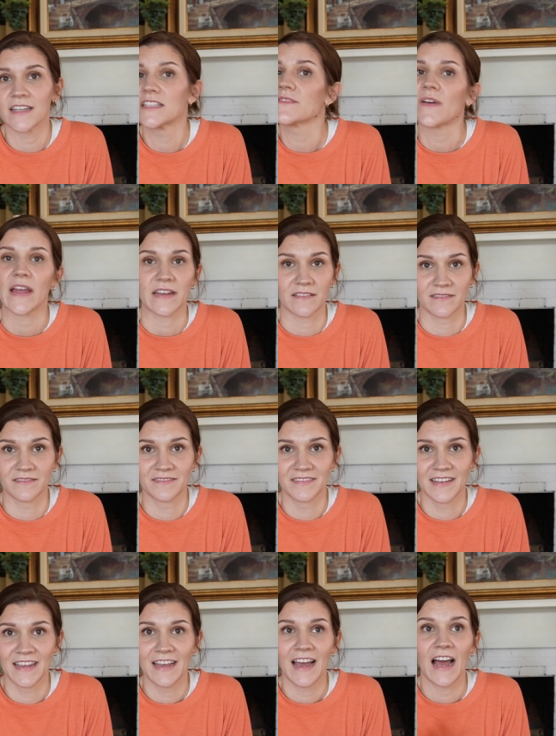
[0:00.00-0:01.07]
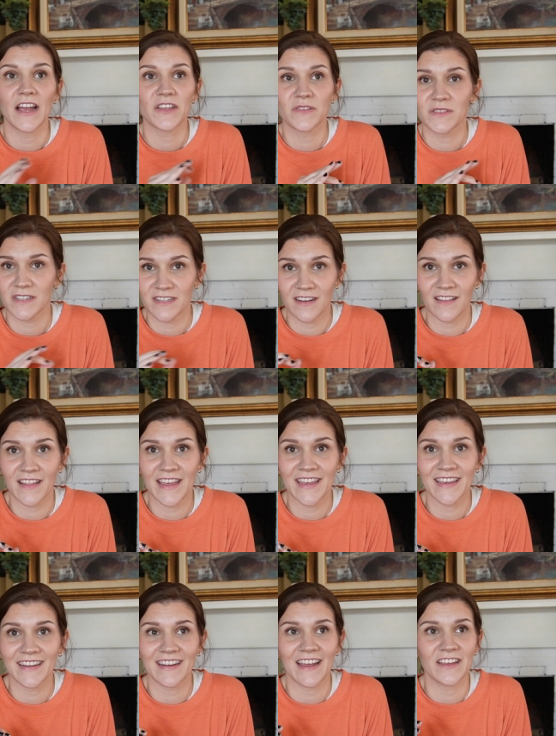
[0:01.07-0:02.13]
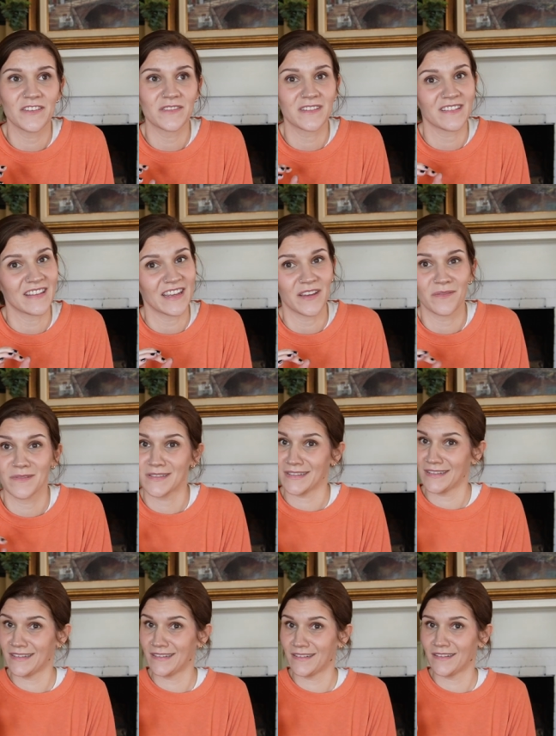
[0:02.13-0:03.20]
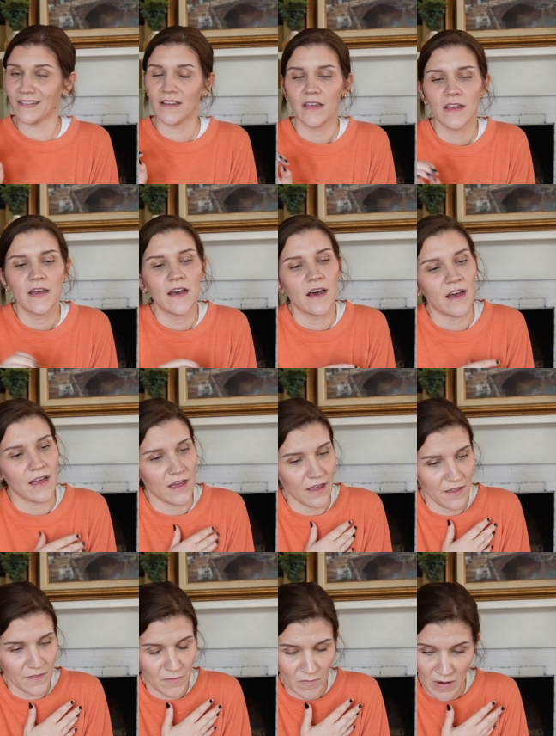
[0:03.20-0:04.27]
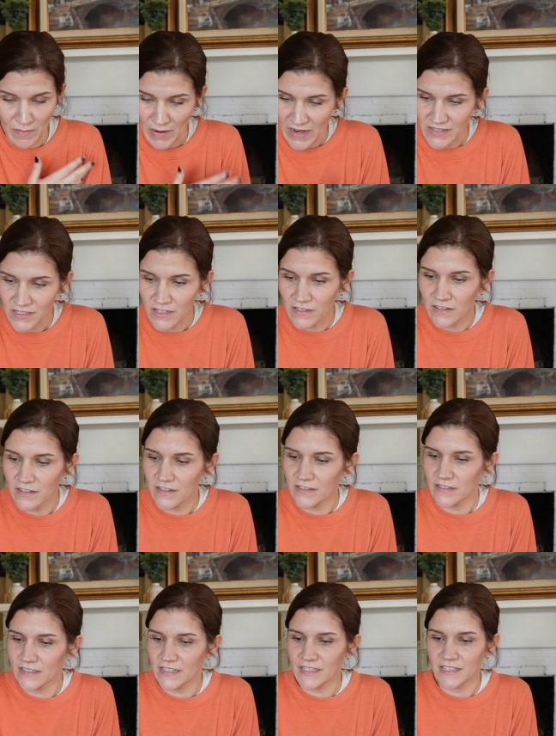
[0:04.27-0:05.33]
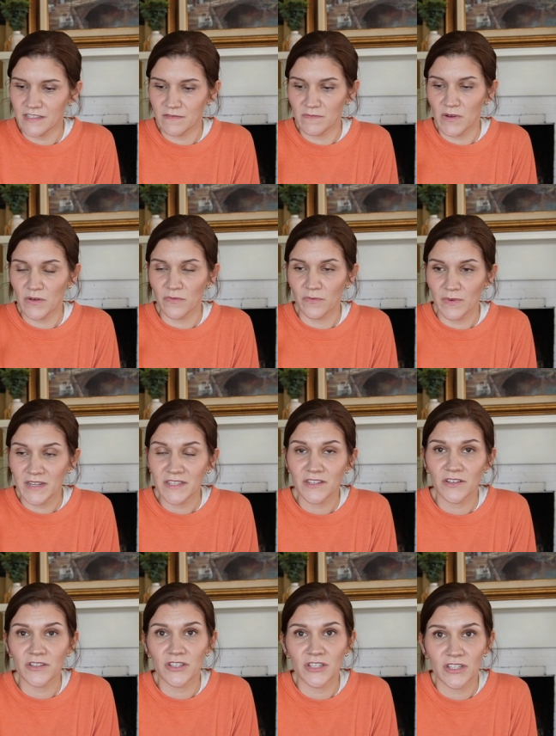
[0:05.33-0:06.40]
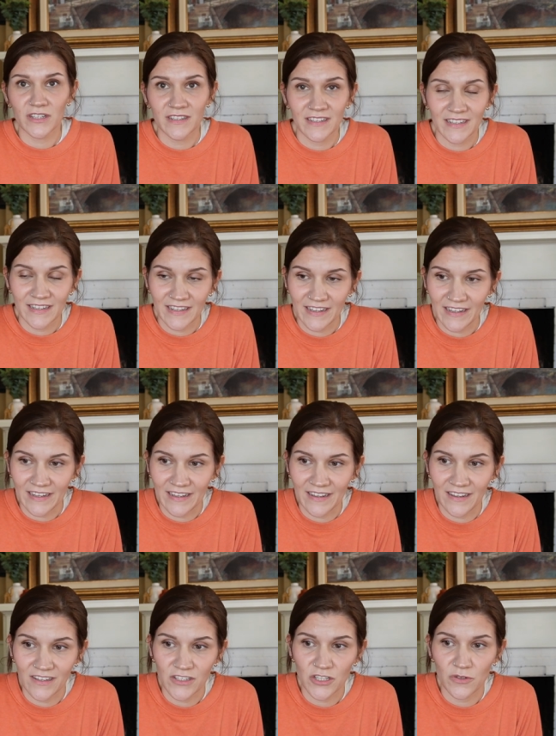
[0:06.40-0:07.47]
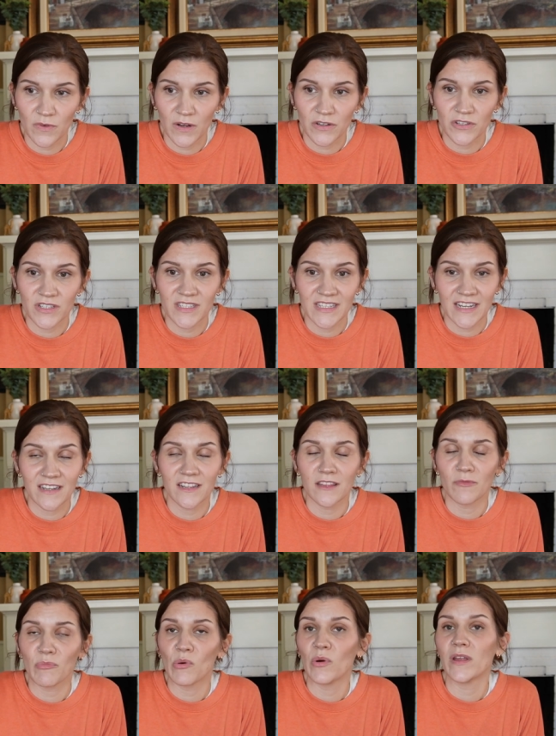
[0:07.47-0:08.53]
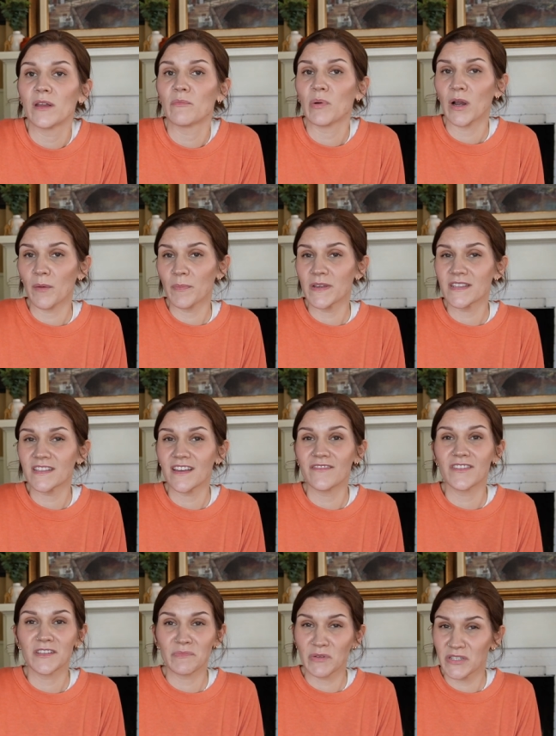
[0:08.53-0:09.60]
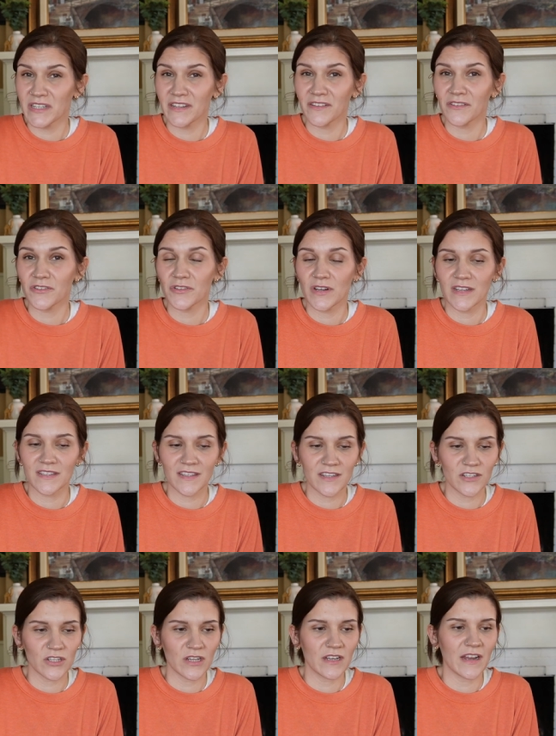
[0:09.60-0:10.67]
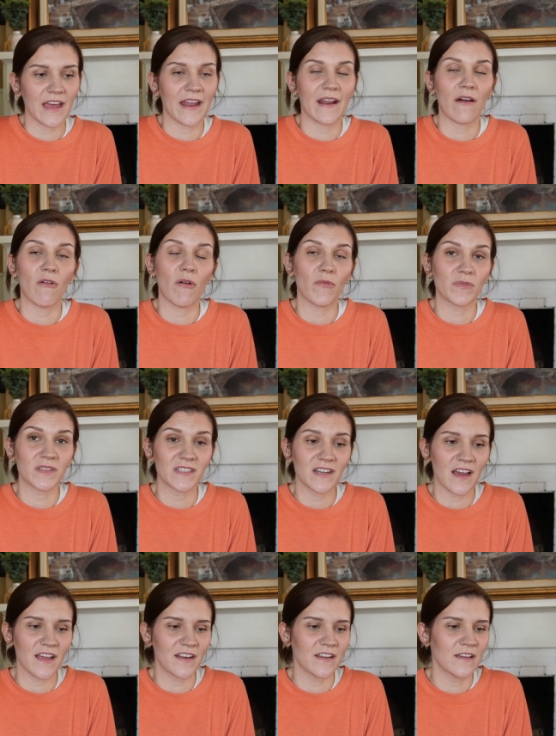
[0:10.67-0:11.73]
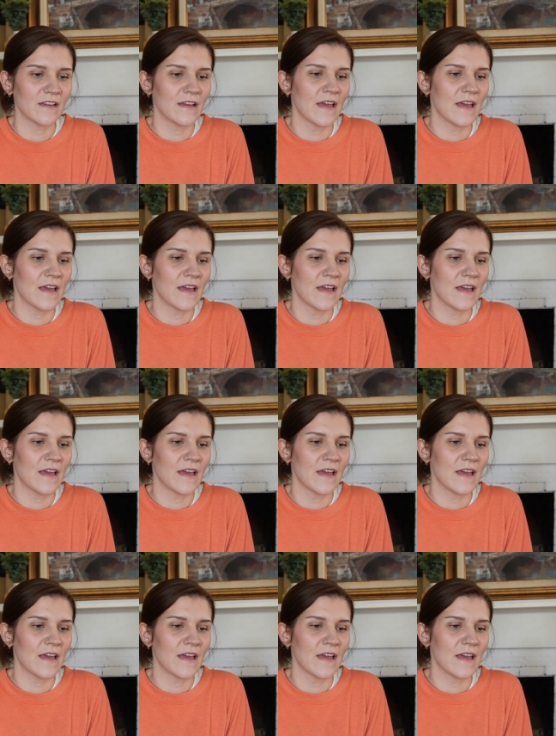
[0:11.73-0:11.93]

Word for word: It's fine. I used to not like it. I used to think it was eh. Uh, then my pastor did some research into understanding the point and purpose of this particular translation and how it was done.